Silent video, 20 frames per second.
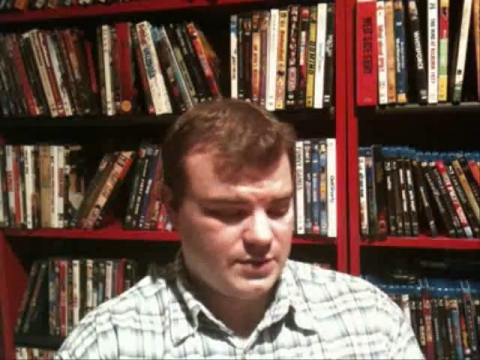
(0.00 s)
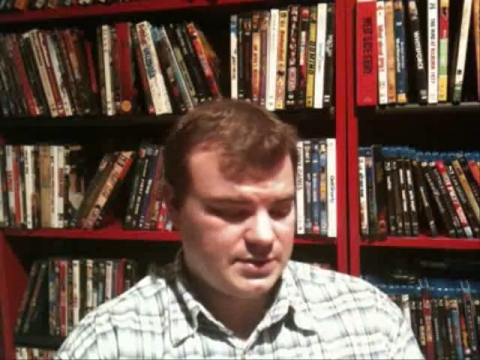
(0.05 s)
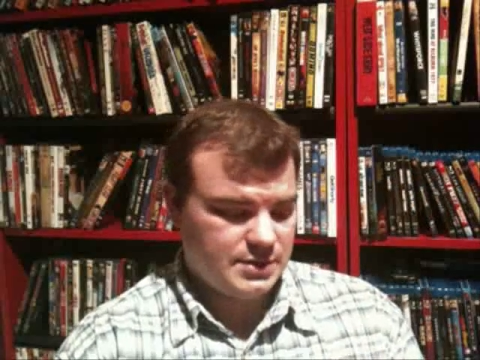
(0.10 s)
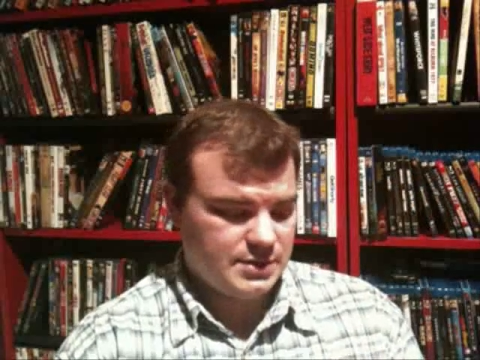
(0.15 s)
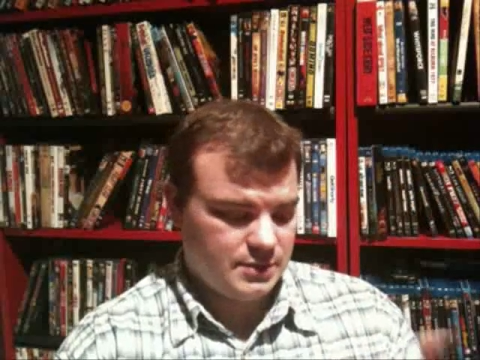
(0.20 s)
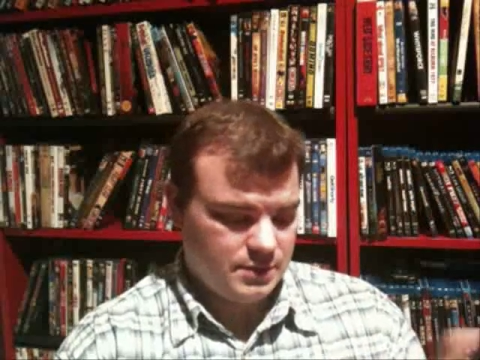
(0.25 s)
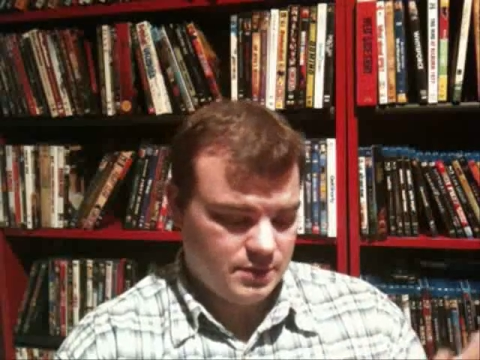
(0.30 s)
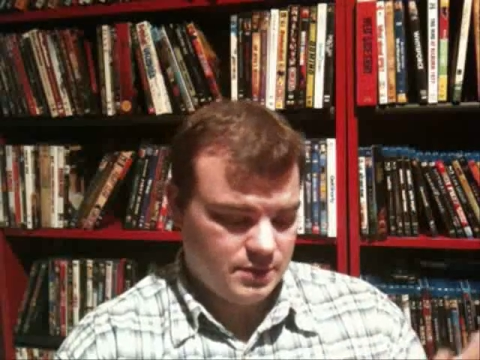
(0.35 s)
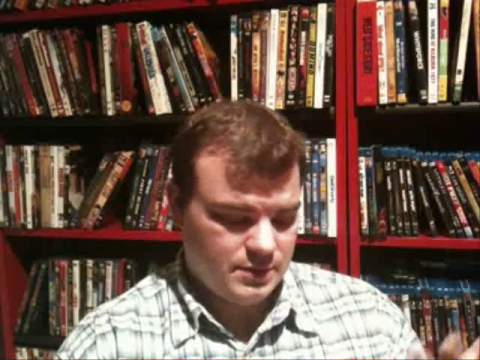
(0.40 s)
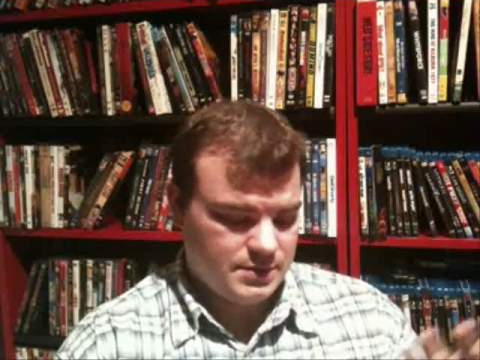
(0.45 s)
Of
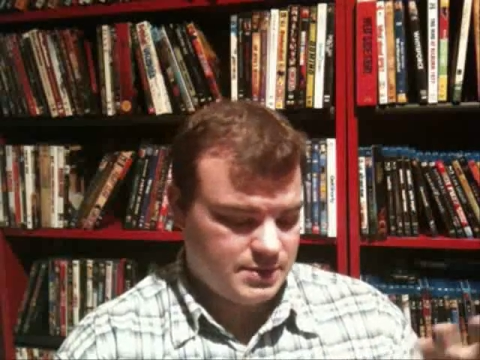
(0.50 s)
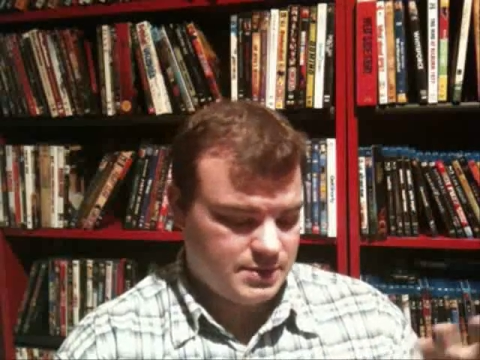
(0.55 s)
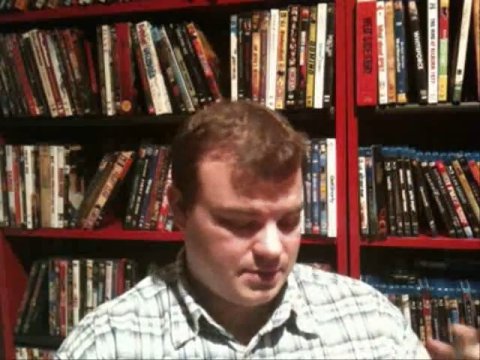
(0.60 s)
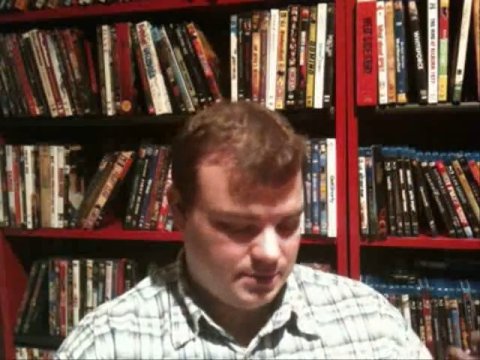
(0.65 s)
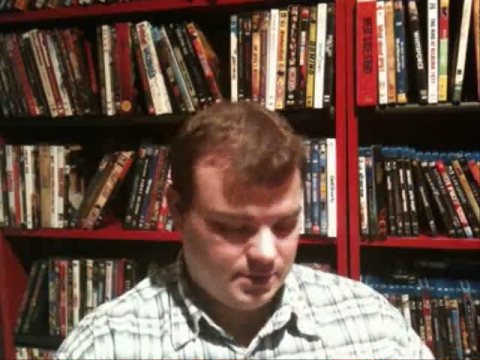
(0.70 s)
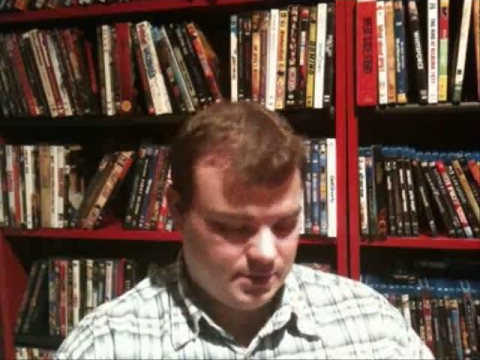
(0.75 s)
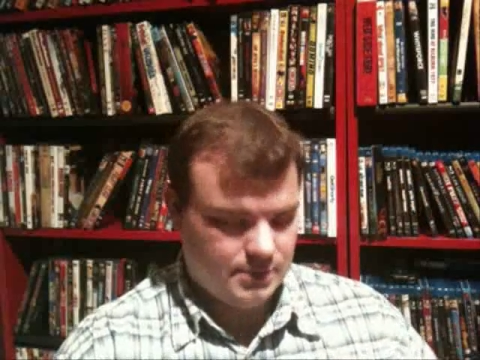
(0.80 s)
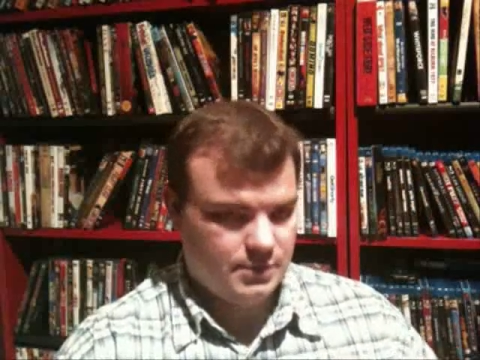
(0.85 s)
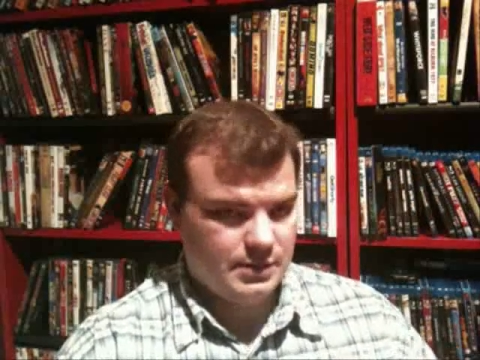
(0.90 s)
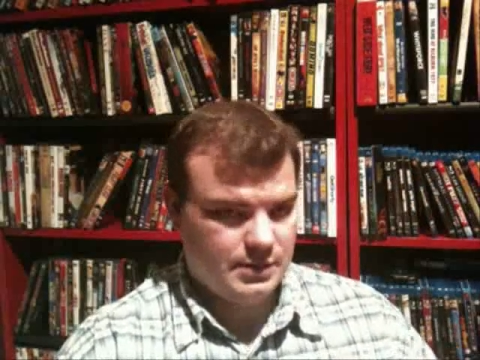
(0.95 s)
course, it
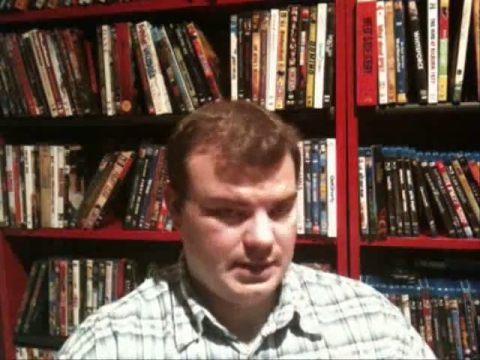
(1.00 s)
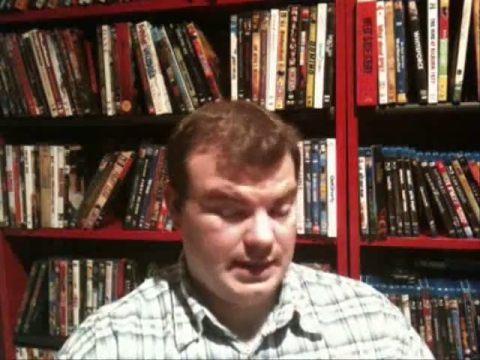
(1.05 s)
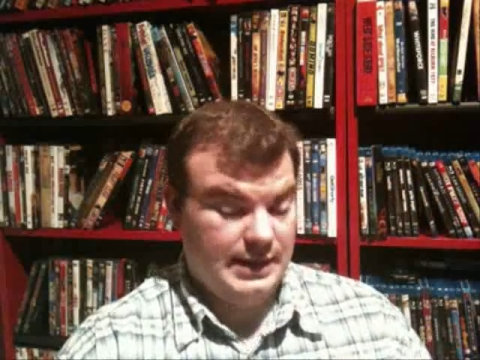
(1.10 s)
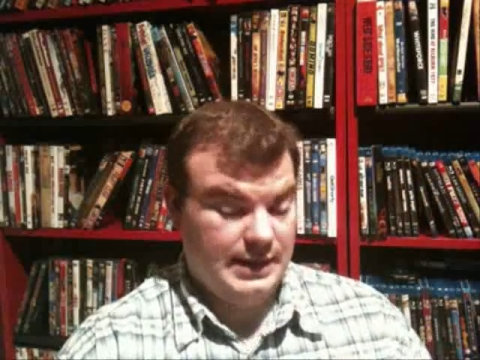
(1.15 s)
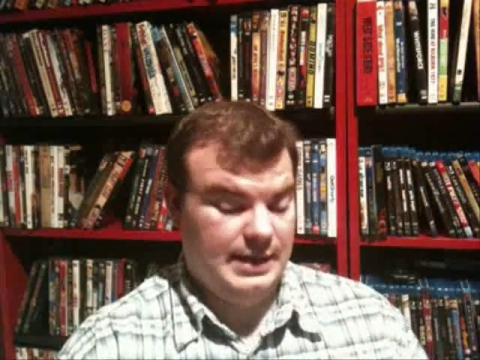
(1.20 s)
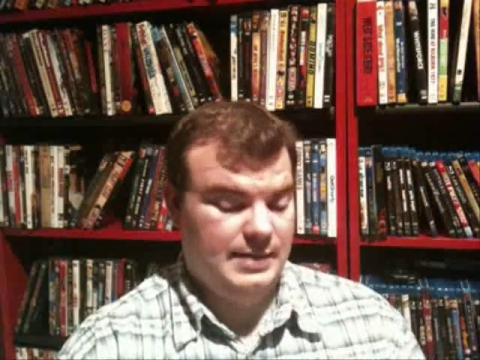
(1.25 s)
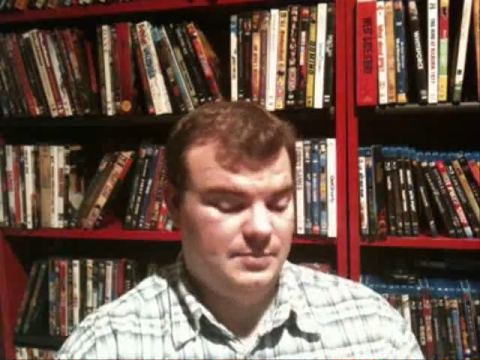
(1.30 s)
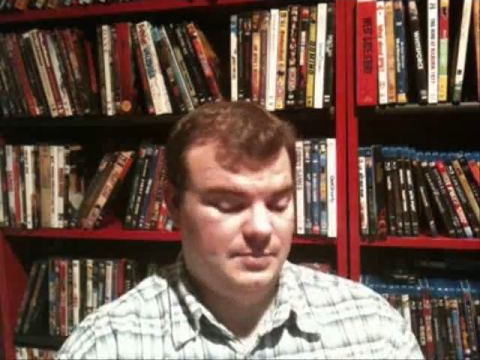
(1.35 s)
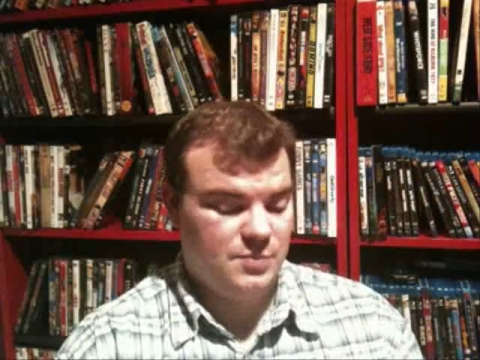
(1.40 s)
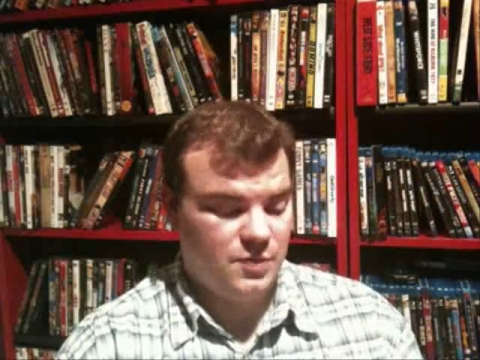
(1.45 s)
includes
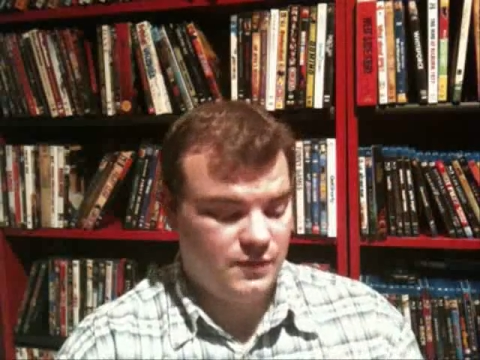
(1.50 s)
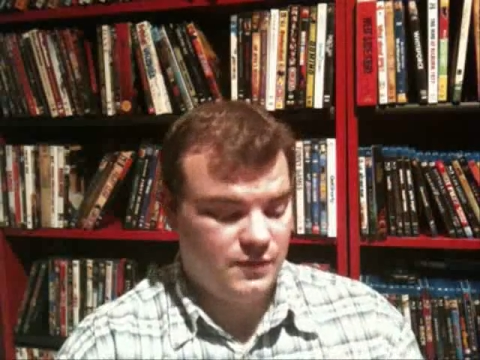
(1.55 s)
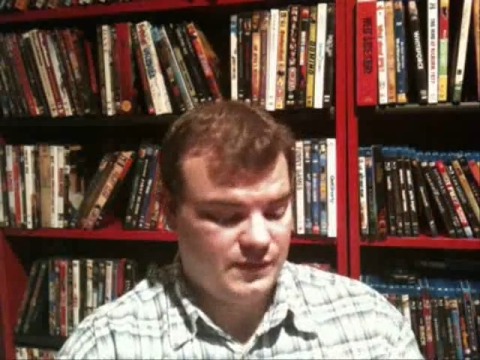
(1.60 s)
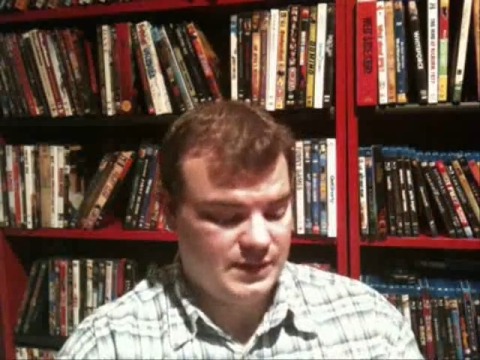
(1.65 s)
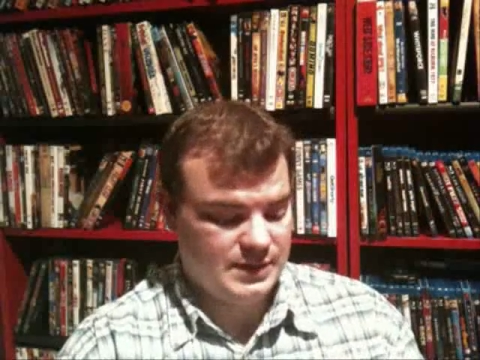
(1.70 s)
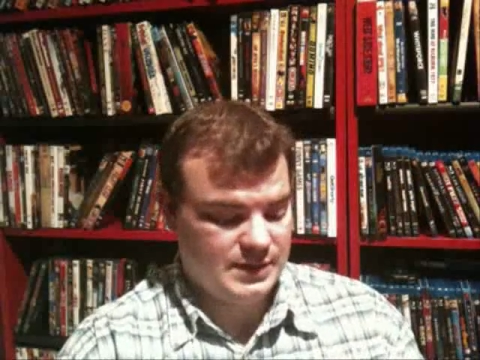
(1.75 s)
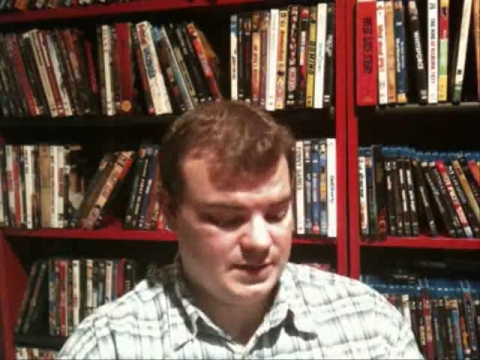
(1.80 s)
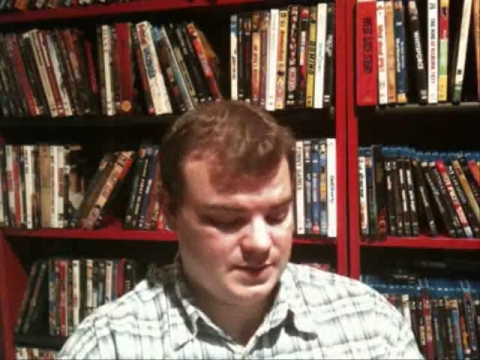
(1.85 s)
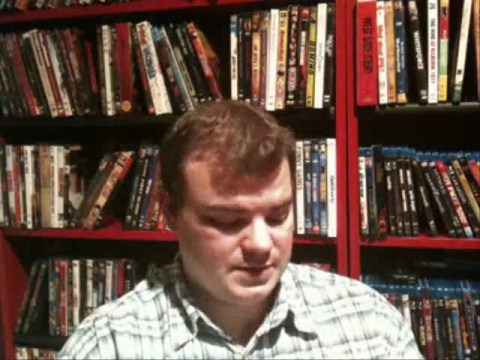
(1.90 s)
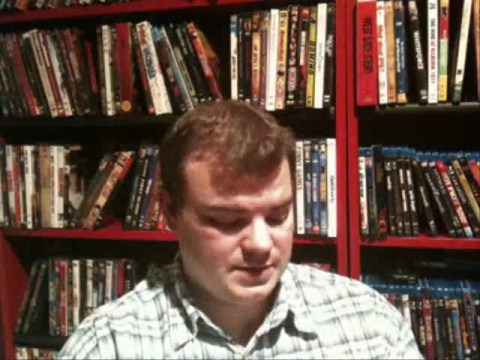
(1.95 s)
8
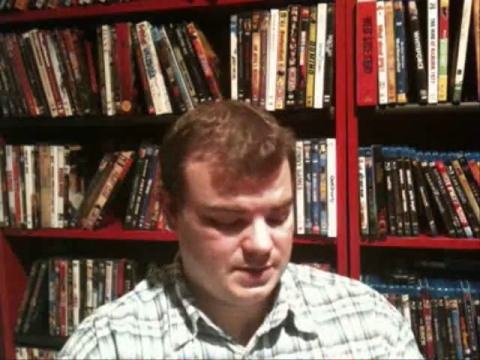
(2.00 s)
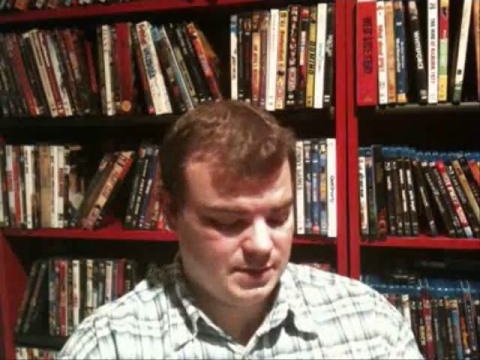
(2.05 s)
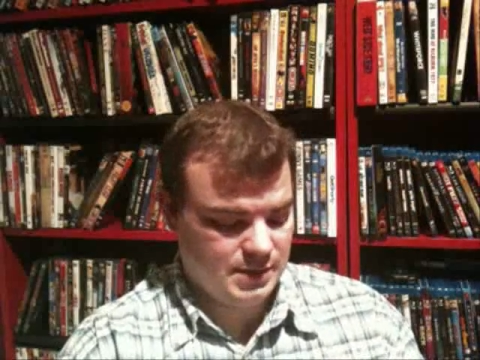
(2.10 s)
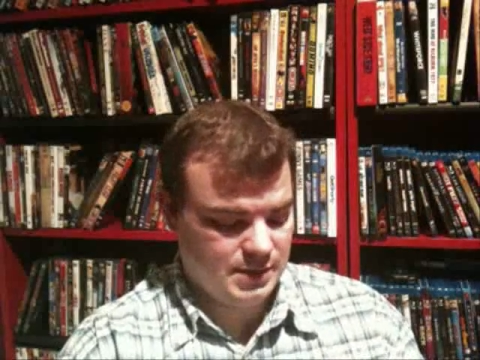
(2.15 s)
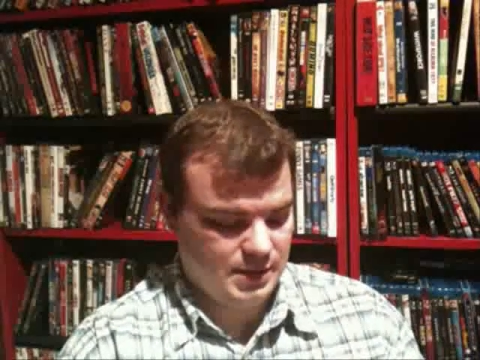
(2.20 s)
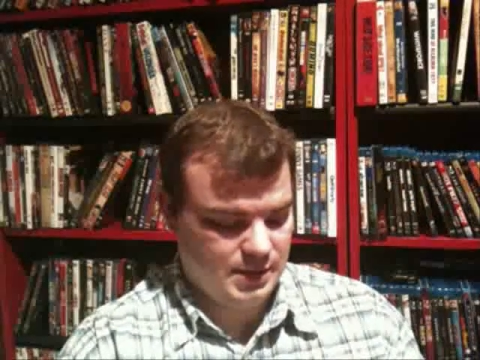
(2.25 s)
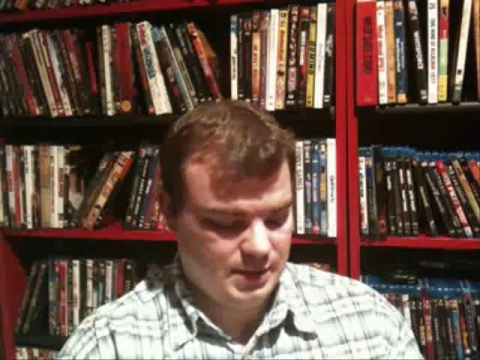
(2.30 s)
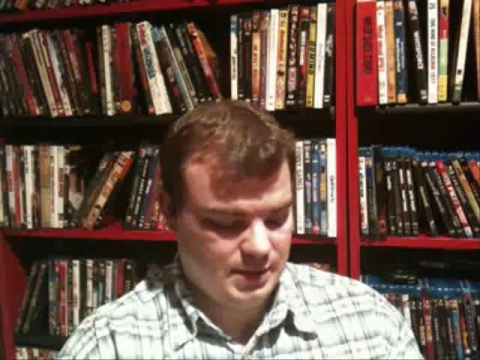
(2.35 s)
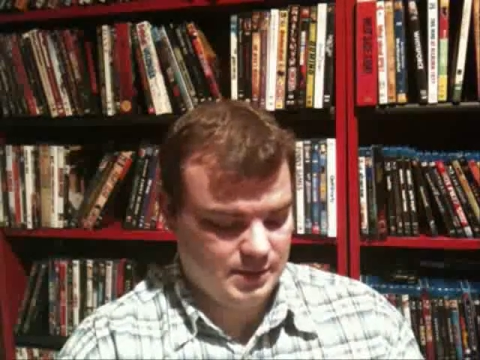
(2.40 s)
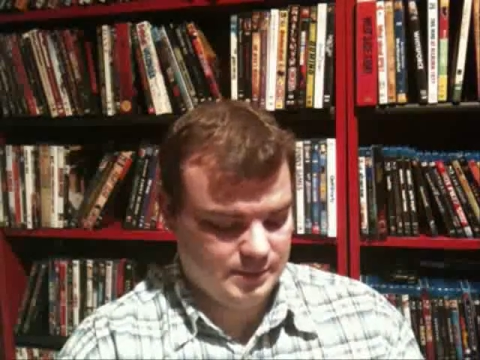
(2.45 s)

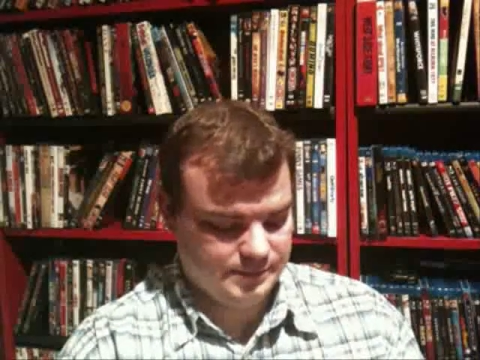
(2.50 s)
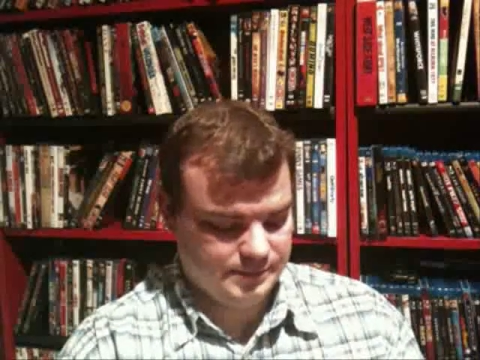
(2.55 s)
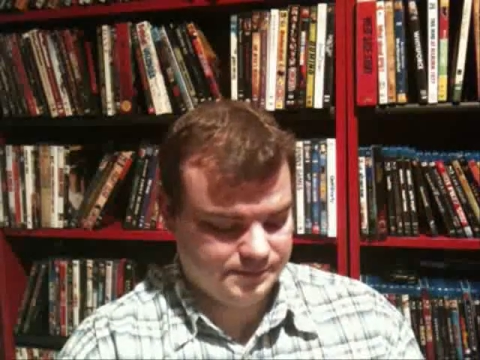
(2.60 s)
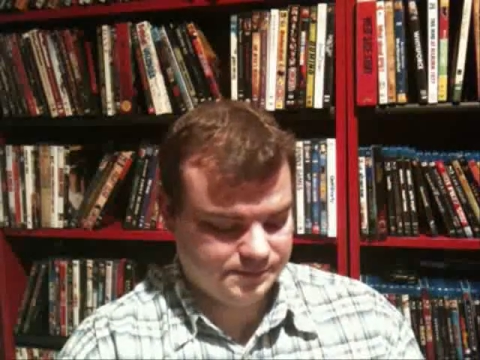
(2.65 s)
movies,